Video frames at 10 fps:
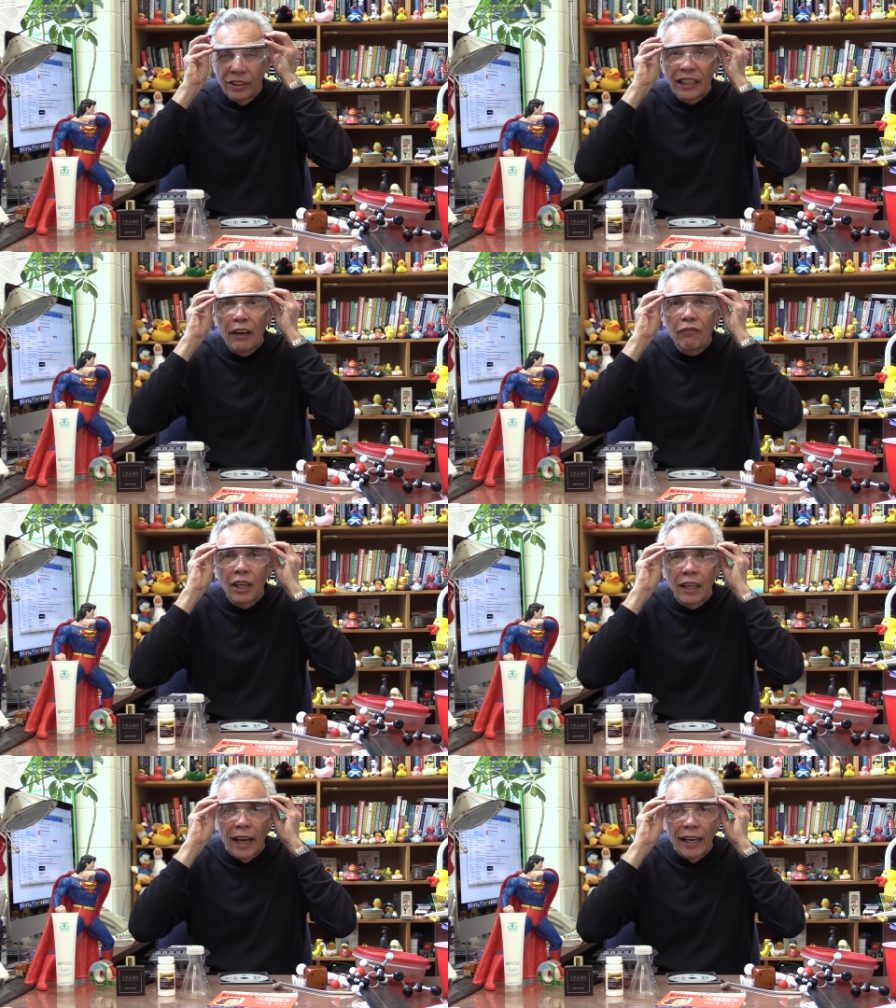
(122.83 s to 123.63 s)

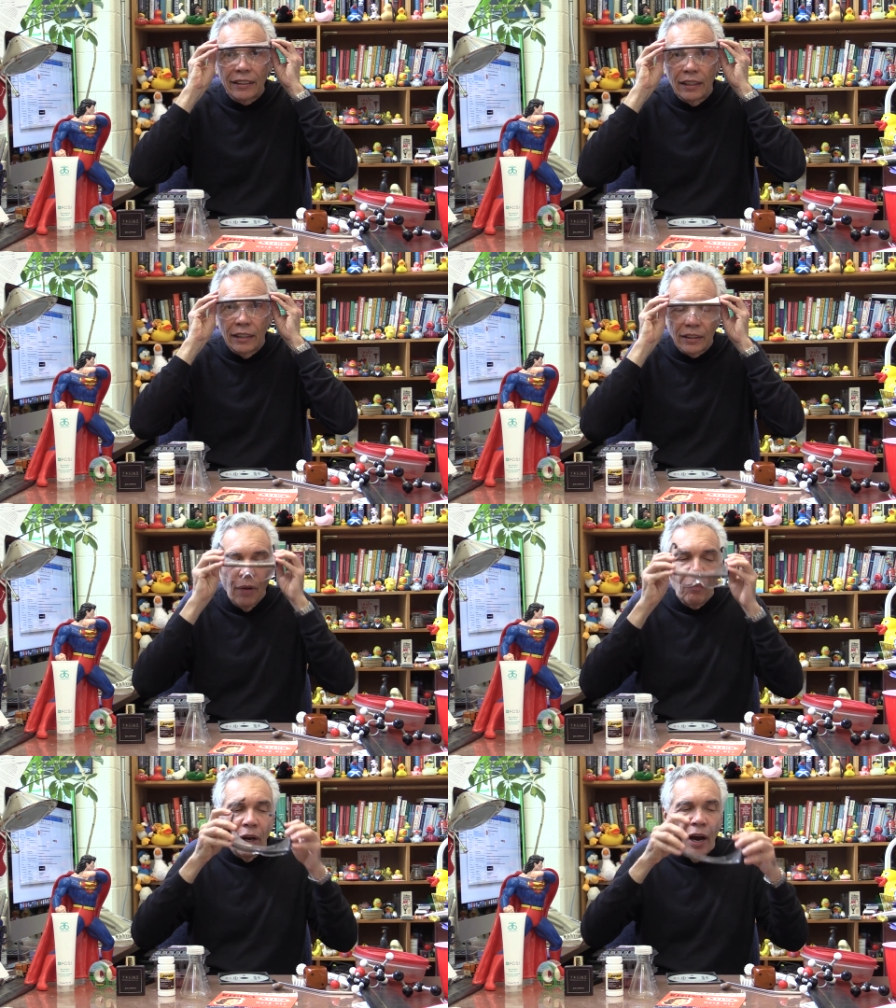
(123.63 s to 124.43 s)
safety glasses.
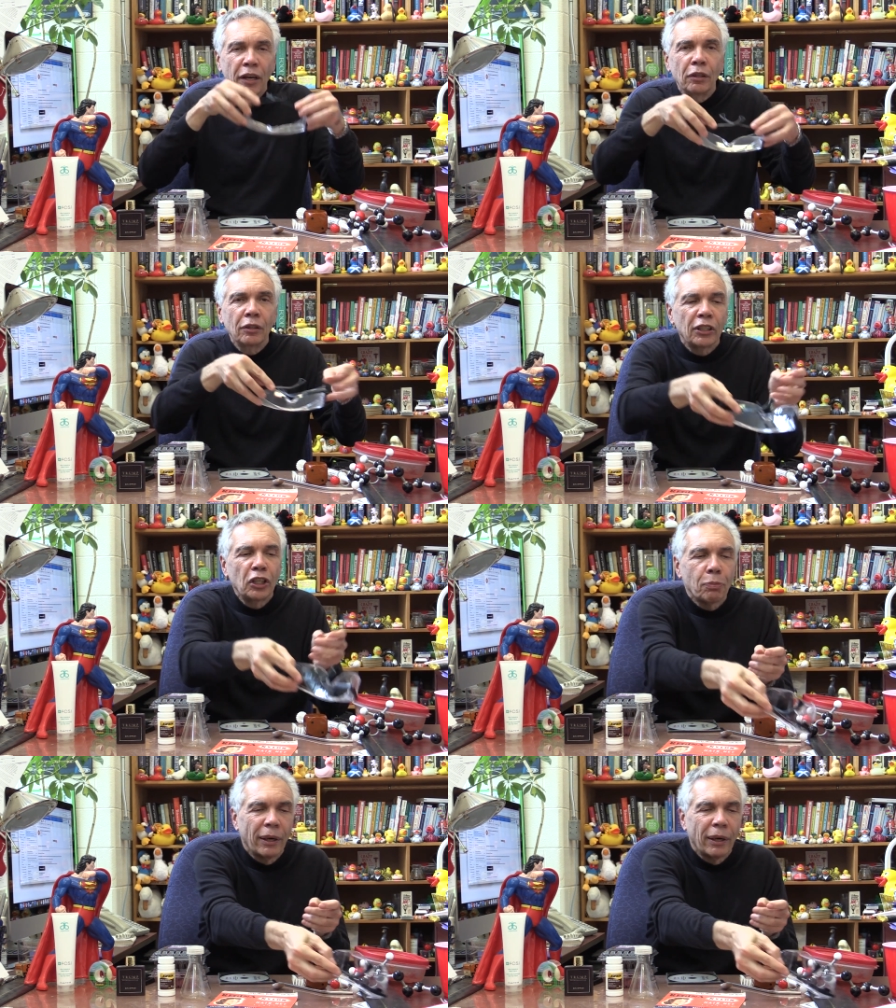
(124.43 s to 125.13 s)
I can teach